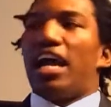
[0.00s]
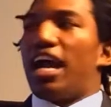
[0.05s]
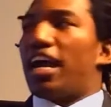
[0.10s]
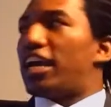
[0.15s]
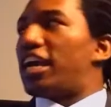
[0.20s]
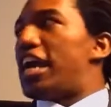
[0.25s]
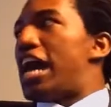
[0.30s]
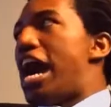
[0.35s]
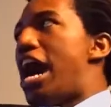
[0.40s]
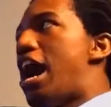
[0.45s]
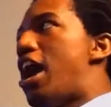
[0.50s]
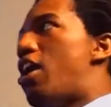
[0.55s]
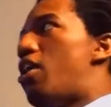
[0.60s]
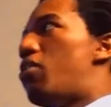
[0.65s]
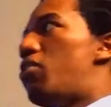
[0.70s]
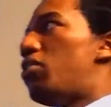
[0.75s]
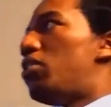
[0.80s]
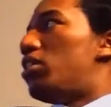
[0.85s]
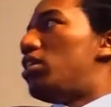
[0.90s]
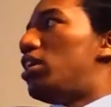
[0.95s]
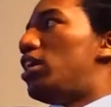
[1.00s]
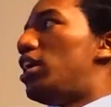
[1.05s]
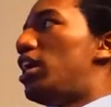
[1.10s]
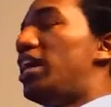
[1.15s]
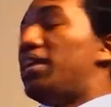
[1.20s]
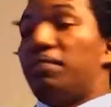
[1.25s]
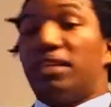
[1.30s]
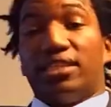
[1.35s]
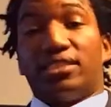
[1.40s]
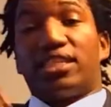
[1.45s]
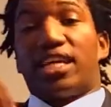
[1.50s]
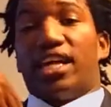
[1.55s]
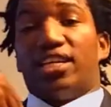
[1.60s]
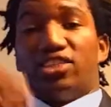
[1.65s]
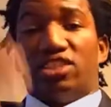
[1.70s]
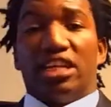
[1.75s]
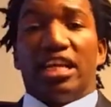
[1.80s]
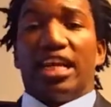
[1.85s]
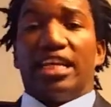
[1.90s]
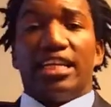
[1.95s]
A cow, in this
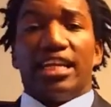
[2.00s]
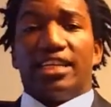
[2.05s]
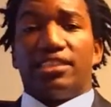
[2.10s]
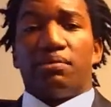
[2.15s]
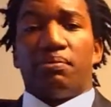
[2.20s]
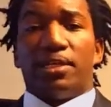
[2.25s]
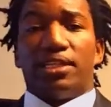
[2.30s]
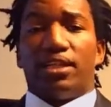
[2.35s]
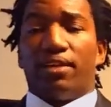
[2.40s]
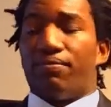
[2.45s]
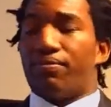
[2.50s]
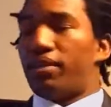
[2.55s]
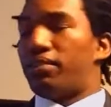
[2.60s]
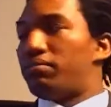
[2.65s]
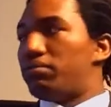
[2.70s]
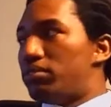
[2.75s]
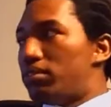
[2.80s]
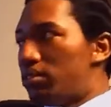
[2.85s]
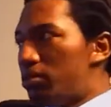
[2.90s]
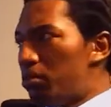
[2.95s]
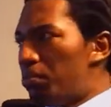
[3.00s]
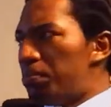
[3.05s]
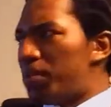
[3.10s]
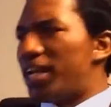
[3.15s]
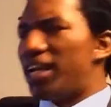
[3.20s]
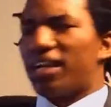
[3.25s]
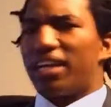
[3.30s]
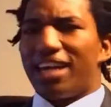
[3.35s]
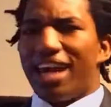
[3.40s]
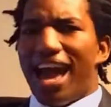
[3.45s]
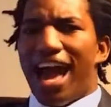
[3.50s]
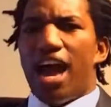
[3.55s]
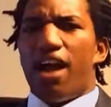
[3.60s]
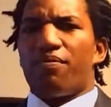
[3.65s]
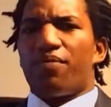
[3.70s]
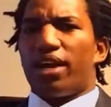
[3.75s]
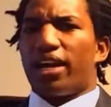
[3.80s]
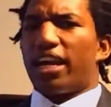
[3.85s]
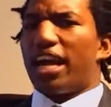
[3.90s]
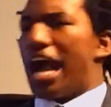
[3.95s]
country, in India, it's a bit different. But a cow,
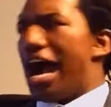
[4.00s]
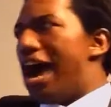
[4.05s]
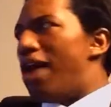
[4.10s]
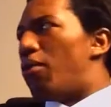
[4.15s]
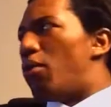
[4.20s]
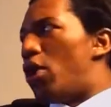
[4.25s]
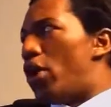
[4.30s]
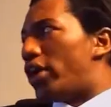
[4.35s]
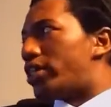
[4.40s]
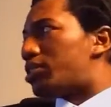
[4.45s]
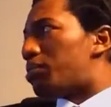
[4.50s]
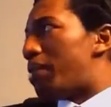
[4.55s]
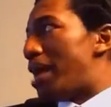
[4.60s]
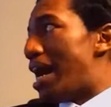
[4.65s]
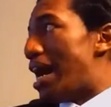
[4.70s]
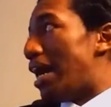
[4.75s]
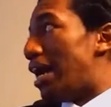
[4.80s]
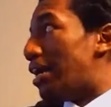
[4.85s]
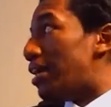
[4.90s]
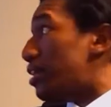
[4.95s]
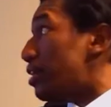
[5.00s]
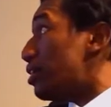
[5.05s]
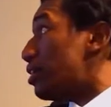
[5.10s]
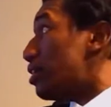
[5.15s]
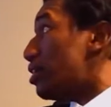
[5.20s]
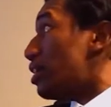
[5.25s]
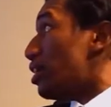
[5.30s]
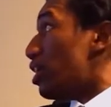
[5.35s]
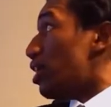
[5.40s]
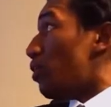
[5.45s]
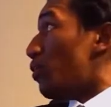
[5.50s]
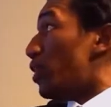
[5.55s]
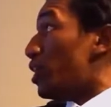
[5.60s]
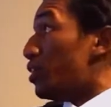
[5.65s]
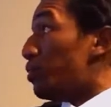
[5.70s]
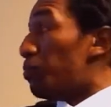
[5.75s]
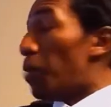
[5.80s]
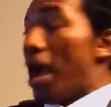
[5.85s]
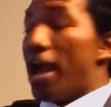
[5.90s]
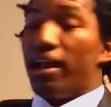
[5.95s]
if a cow walks by,
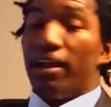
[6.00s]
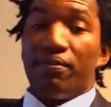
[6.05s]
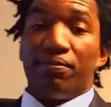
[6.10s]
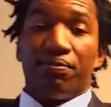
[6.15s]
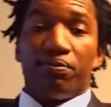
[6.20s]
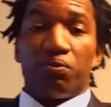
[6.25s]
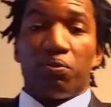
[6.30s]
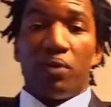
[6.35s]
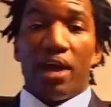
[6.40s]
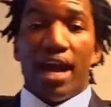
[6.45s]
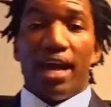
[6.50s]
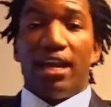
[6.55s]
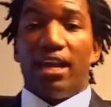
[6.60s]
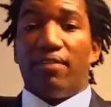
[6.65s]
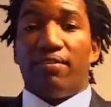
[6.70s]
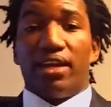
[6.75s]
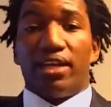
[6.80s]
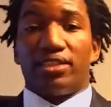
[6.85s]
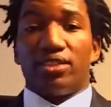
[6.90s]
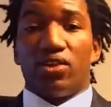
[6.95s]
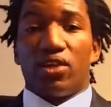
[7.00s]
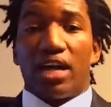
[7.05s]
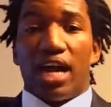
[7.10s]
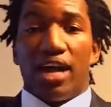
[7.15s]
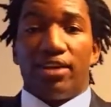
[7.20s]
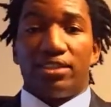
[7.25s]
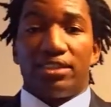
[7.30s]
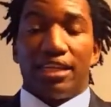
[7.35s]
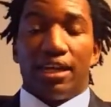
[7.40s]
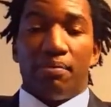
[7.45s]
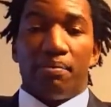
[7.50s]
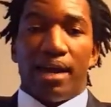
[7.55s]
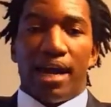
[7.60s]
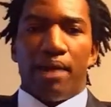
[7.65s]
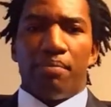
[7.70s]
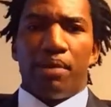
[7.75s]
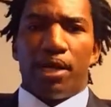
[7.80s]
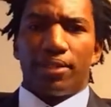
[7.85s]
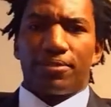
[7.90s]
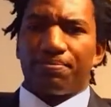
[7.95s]
well, I live, where I live, there's no cows
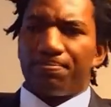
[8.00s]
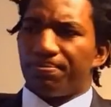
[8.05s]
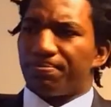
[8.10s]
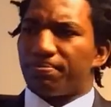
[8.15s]
nearby, but